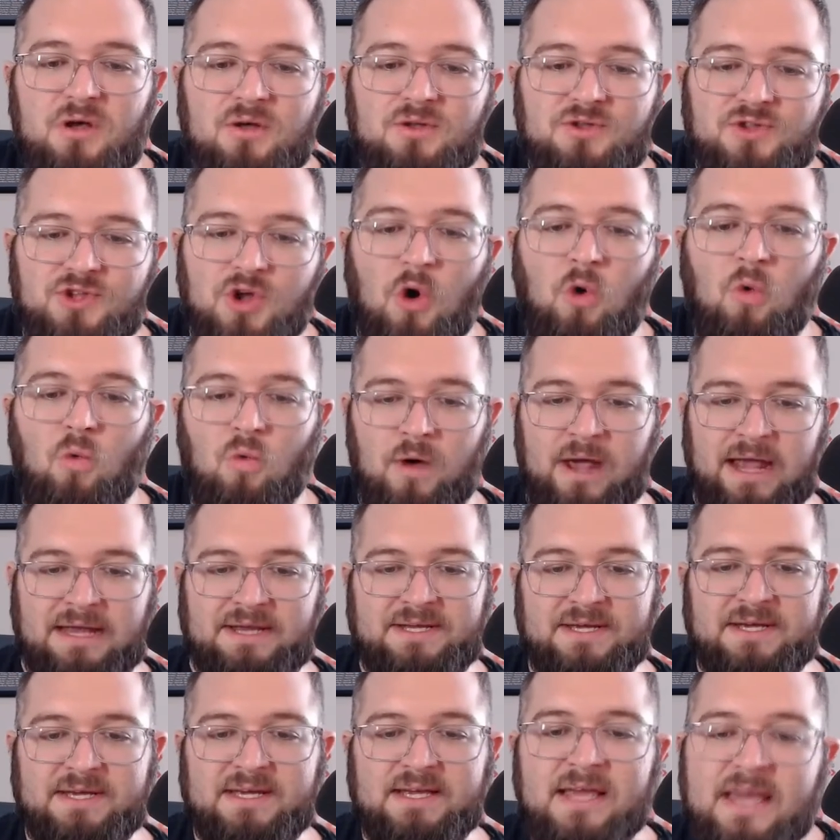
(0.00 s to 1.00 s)
Don't
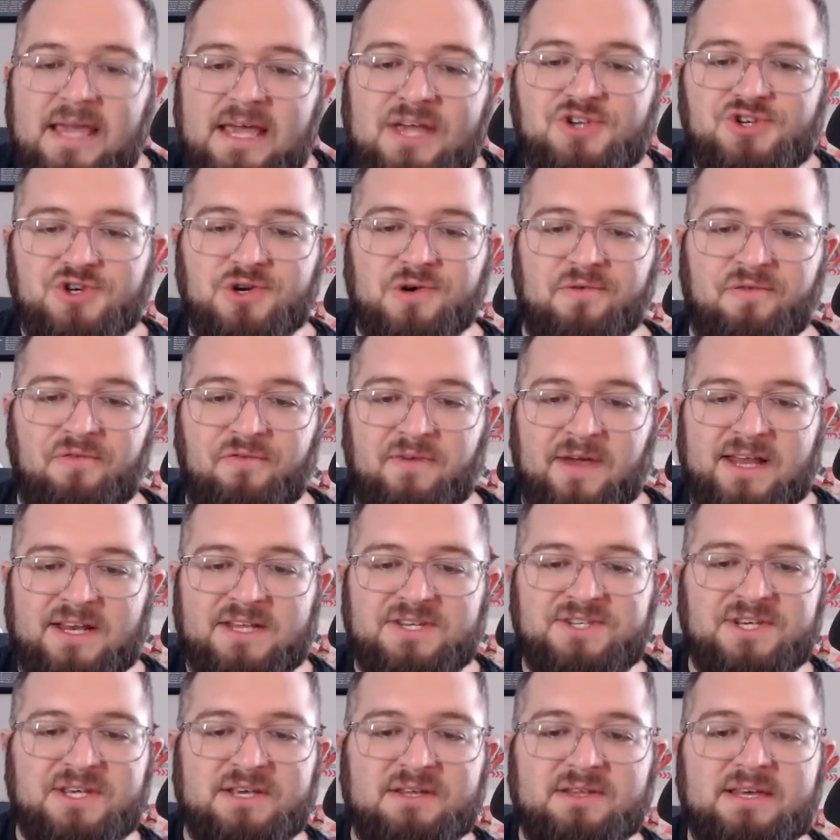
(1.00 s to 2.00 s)
wait. Get your
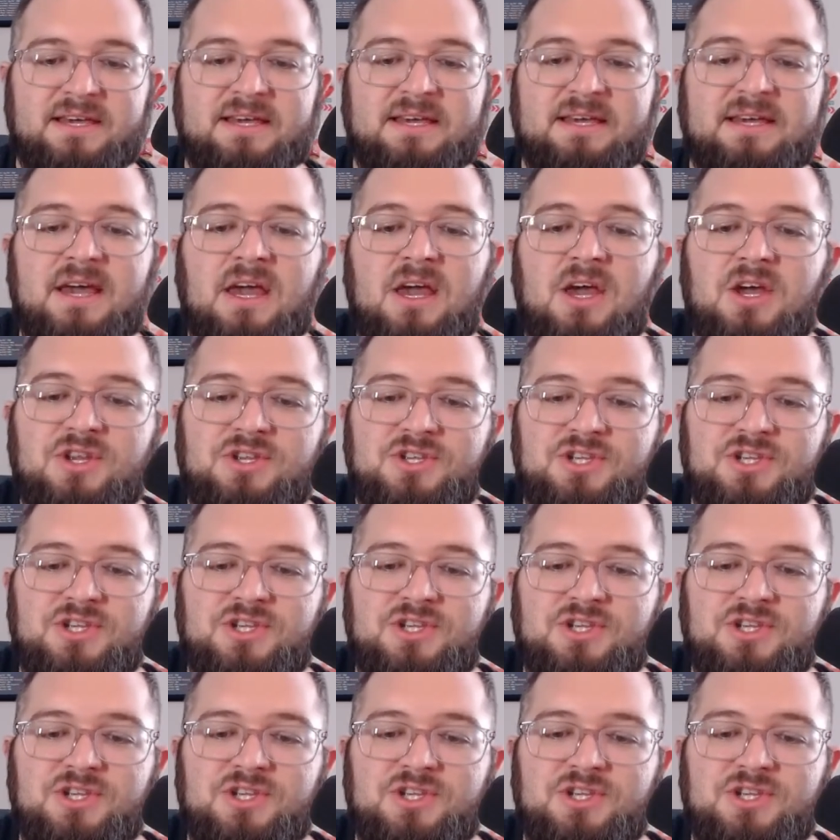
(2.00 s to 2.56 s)
fantasy league